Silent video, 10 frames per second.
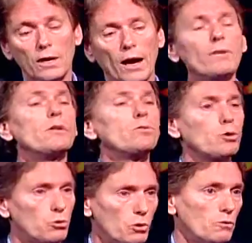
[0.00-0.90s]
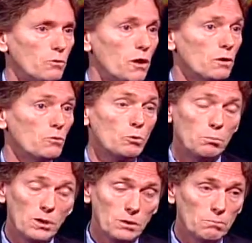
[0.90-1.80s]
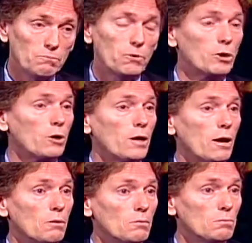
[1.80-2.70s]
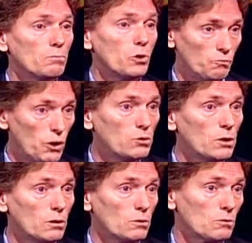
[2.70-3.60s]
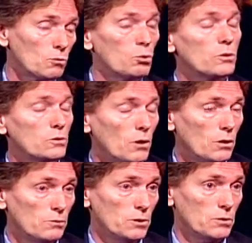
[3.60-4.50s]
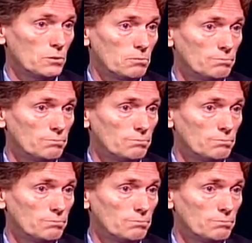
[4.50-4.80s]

And then the third phase would be figuring out the funding source of it.